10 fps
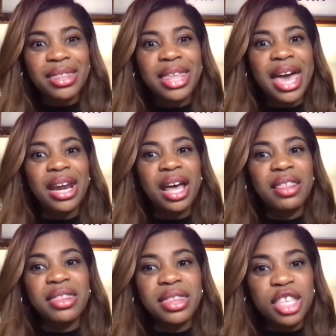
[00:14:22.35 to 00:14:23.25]
that
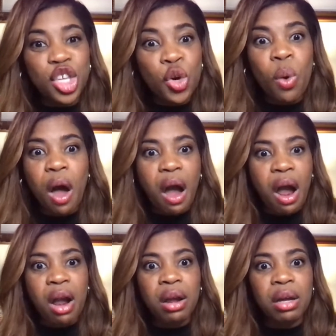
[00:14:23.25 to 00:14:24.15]
you
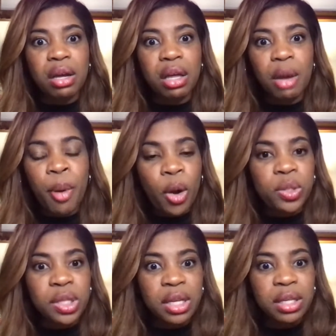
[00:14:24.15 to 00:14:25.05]
are a
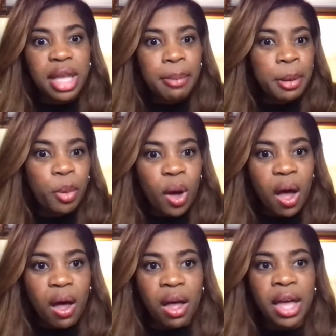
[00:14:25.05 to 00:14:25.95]
person that people
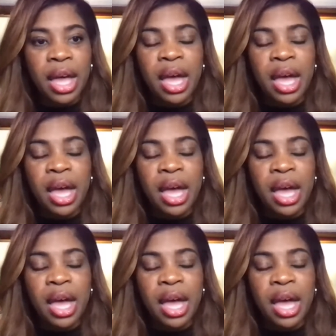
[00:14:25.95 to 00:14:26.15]
call.